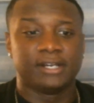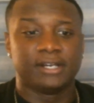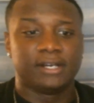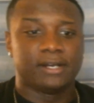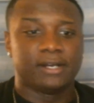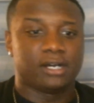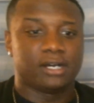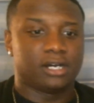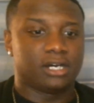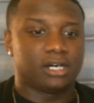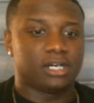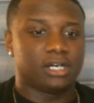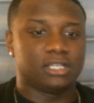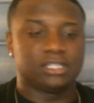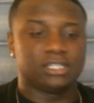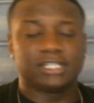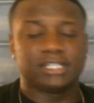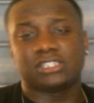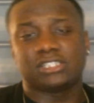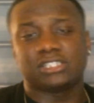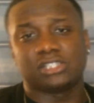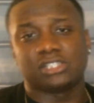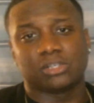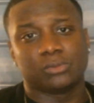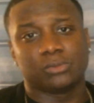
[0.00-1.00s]
Uh, link
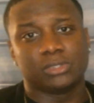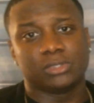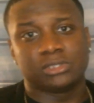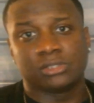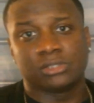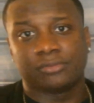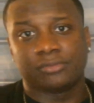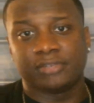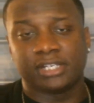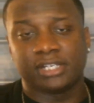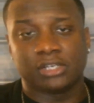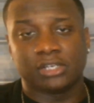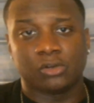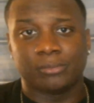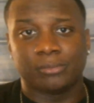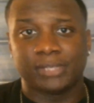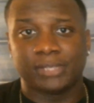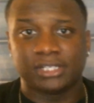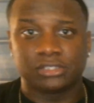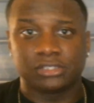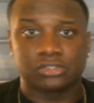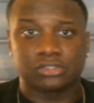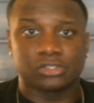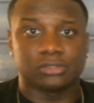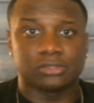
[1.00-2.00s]
to the original video will be in the
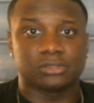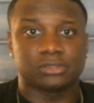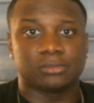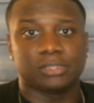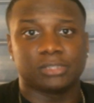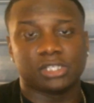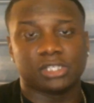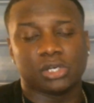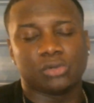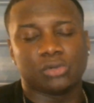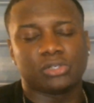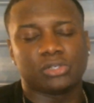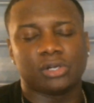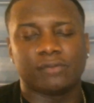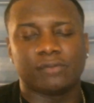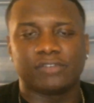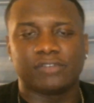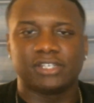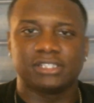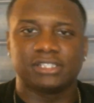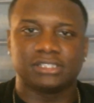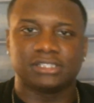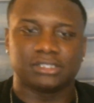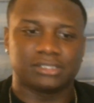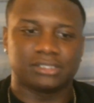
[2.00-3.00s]
description below. Don't forget
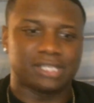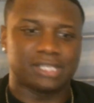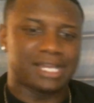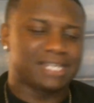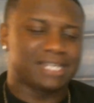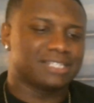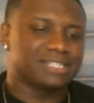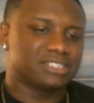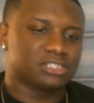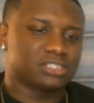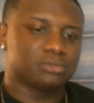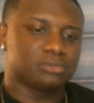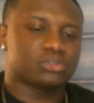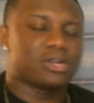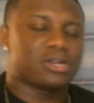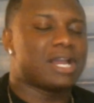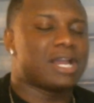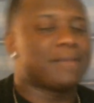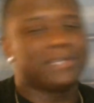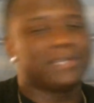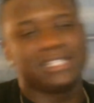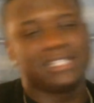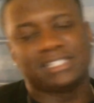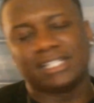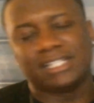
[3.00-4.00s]
to like and subscribe and
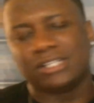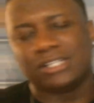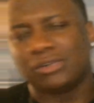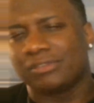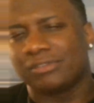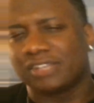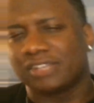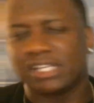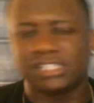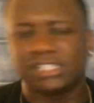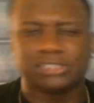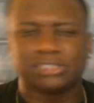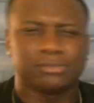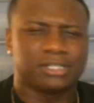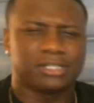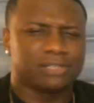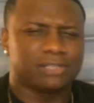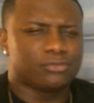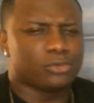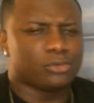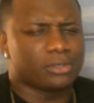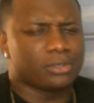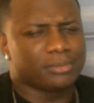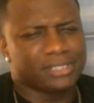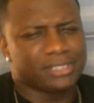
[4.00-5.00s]
hit that notification button if you
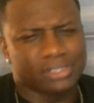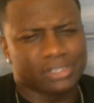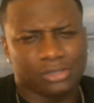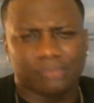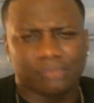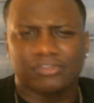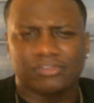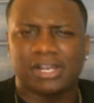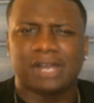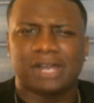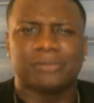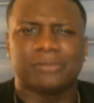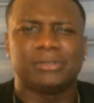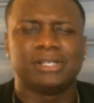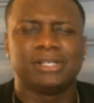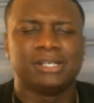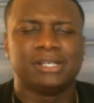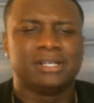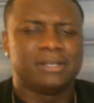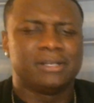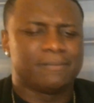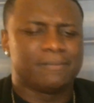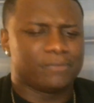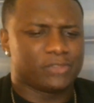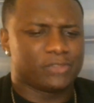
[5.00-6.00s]
want to be notified.
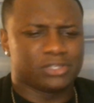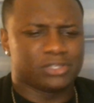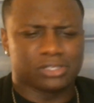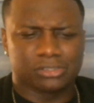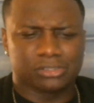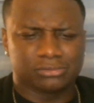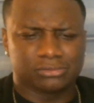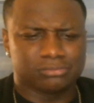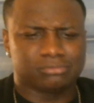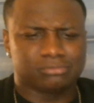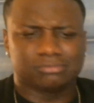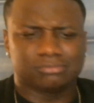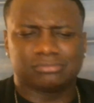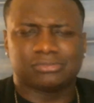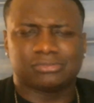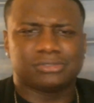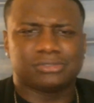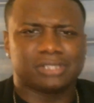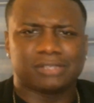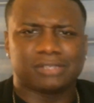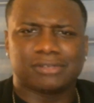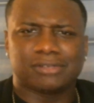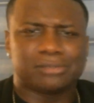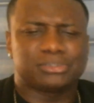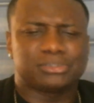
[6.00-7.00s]
You know, whenever
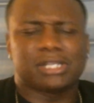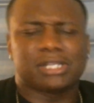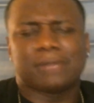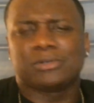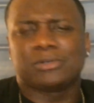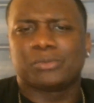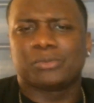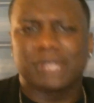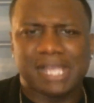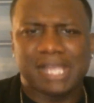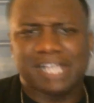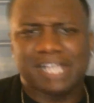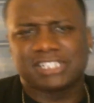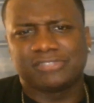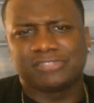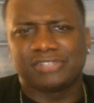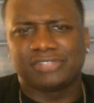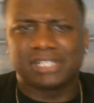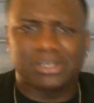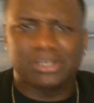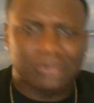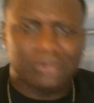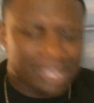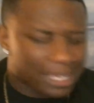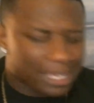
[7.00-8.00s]
I'm dropping a reaction video,
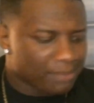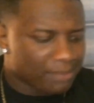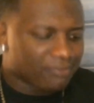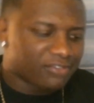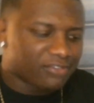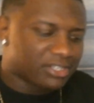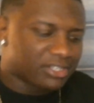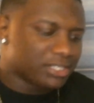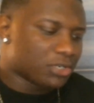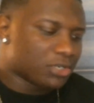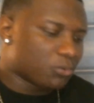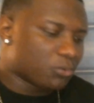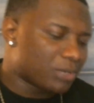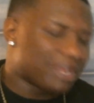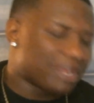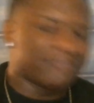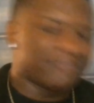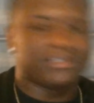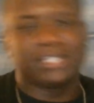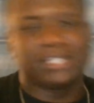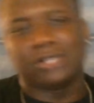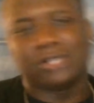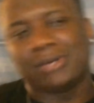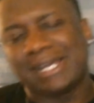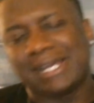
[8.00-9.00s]
game video, rant
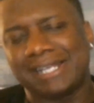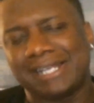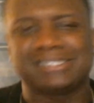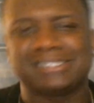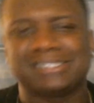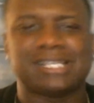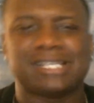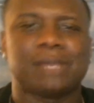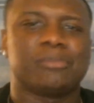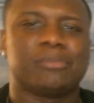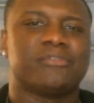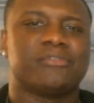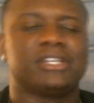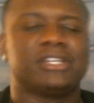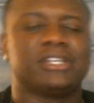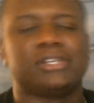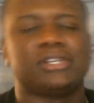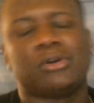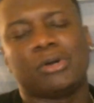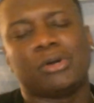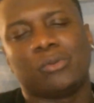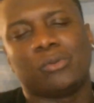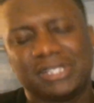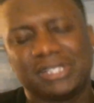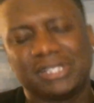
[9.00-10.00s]
video, any type of video.
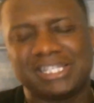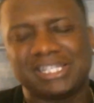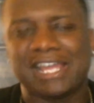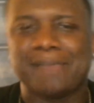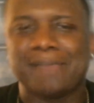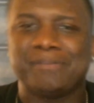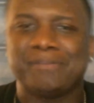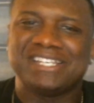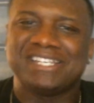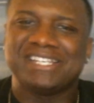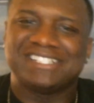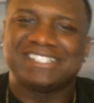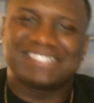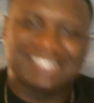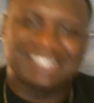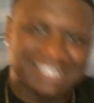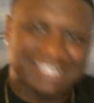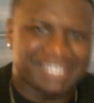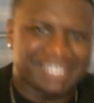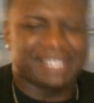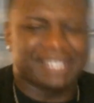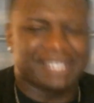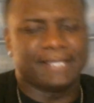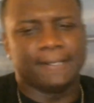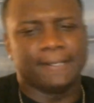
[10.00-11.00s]
And with that being
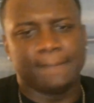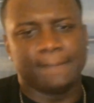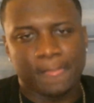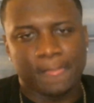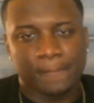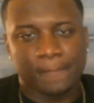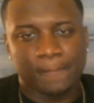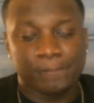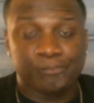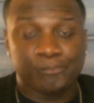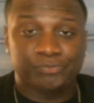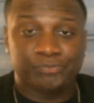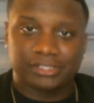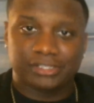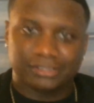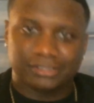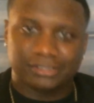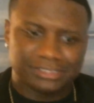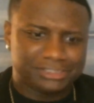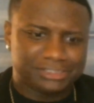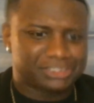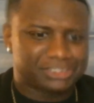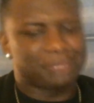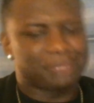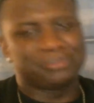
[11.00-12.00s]
said, let's
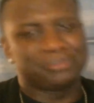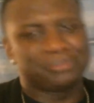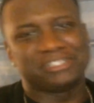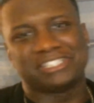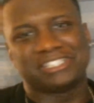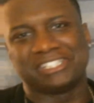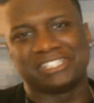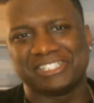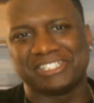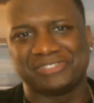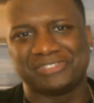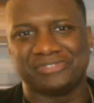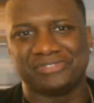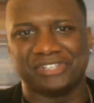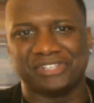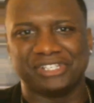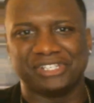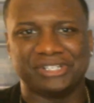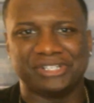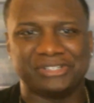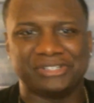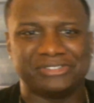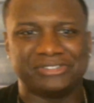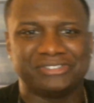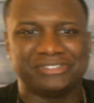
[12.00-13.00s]
jump into this
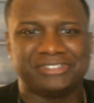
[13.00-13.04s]
video.